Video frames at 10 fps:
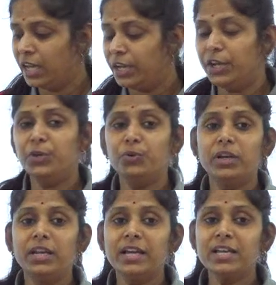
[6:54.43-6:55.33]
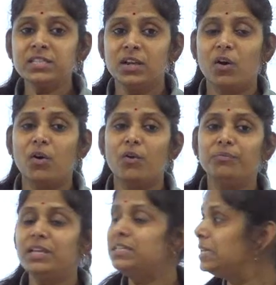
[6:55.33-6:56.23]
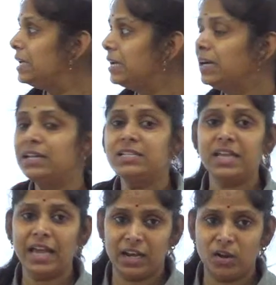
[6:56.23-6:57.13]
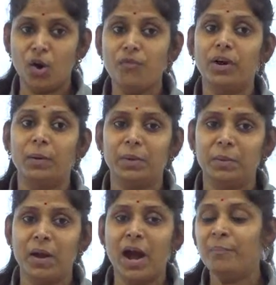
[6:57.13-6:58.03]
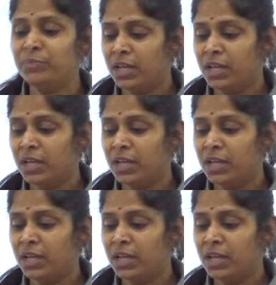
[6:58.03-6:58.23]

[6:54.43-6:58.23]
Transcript: nucleus of this single cell of amoeba